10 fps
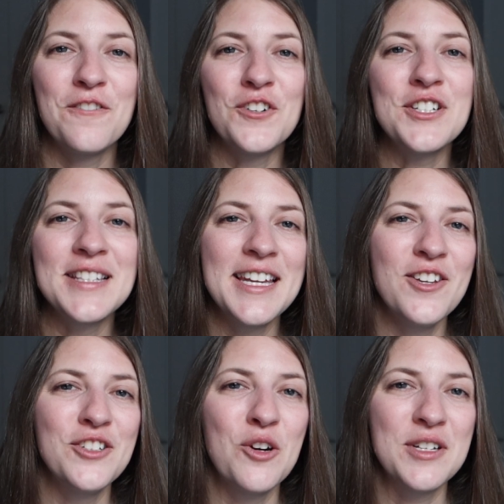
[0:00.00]
first thing
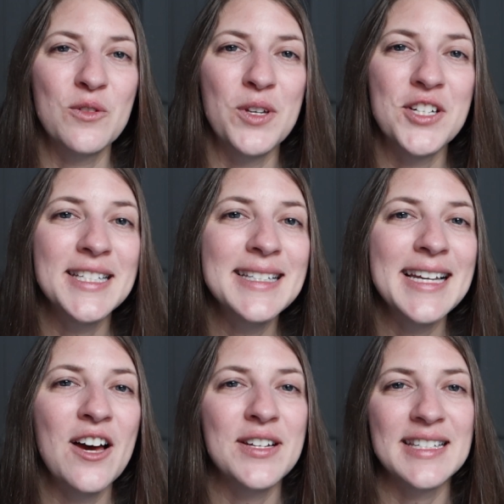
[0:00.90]
you'll notice when you sit
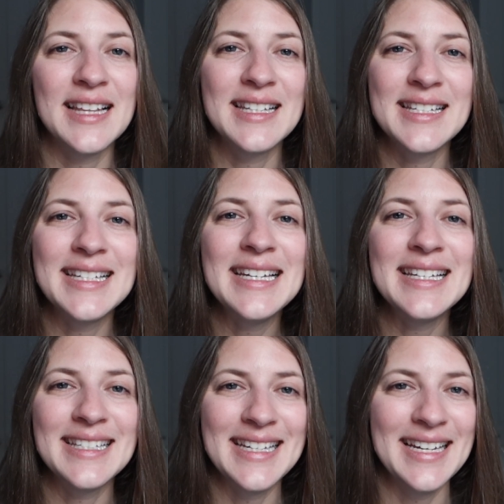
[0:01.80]
down is that the
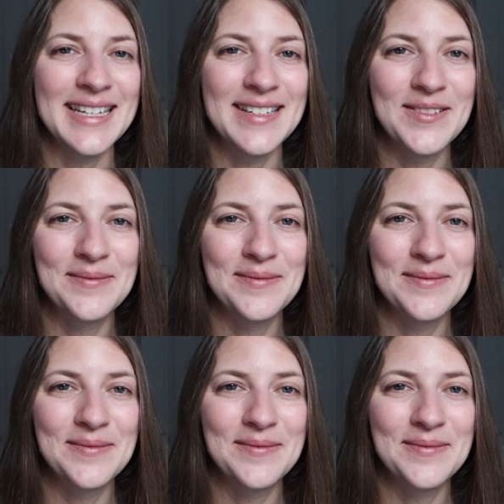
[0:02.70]
seat is heated.